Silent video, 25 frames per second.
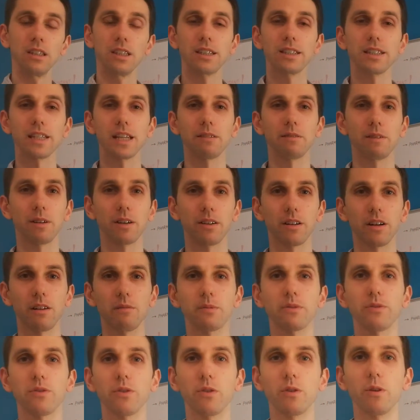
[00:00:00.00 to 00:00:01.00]
7
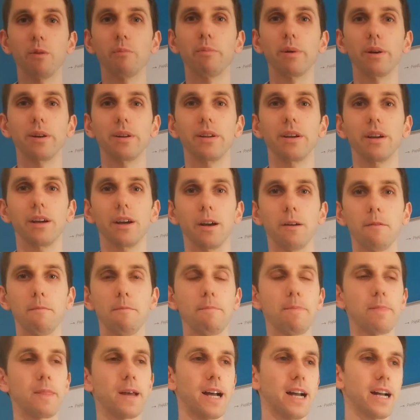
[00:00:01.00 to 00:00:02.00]
grams for me per day.
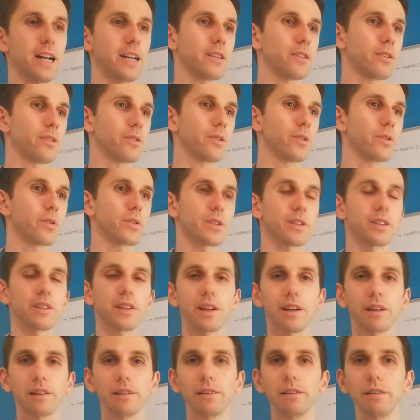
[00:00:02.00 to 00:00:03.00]
I don't use it
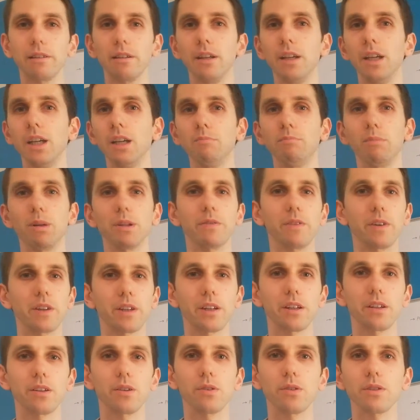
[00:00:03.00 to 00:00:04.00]
daily, but when
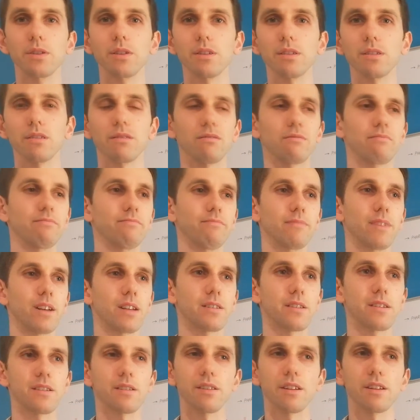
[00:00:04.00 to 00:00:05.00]
I use it,
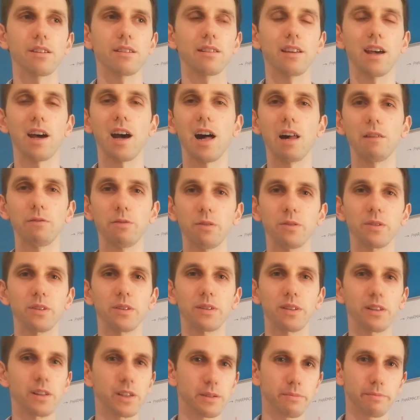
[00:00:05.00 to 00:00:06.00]
as I said, half of
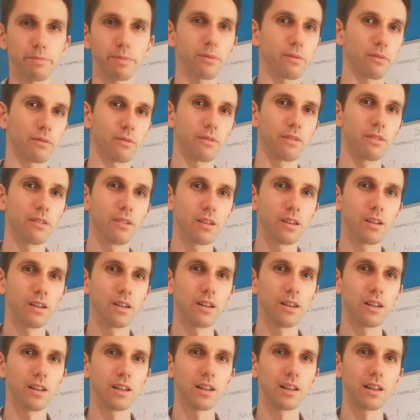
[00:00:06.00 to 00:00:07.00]
the teaspoon
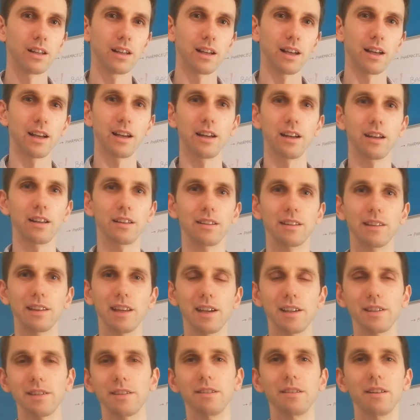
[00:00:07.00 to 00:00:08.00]
and
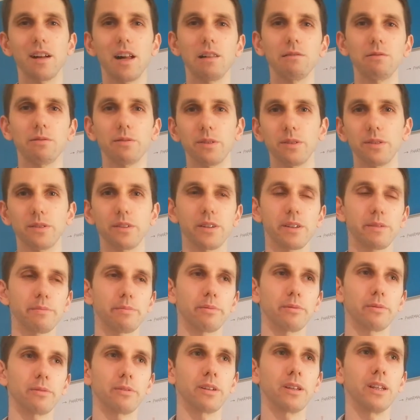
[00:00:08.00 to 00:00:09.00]
less than half of a
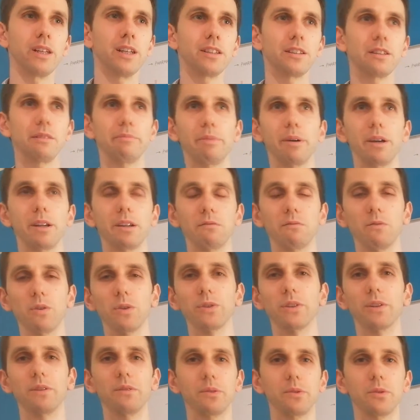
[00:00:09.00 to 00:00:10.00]
teaspoon, depending
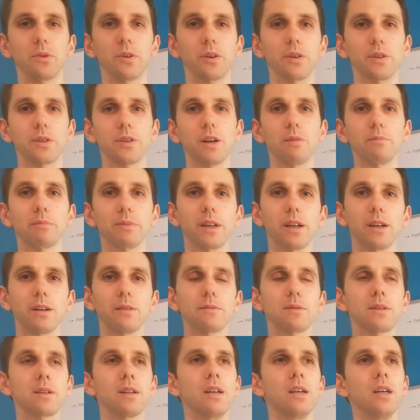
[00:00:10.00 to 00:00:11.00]
what I'm doing.
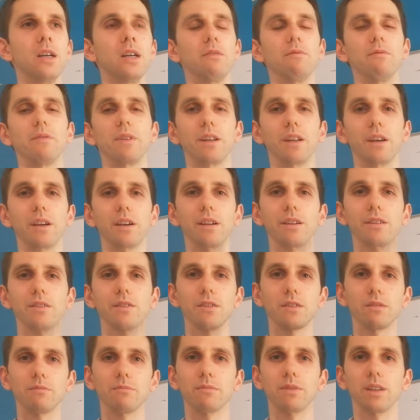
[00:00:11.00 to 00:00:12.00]
Sometimes when I eat
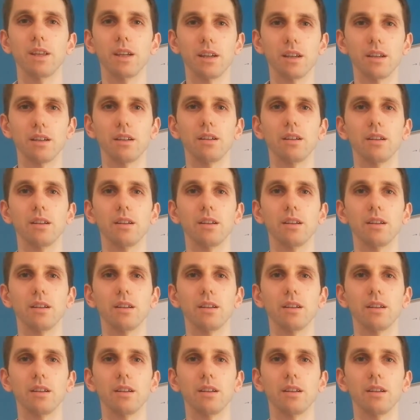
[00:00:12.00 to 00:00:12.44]
some like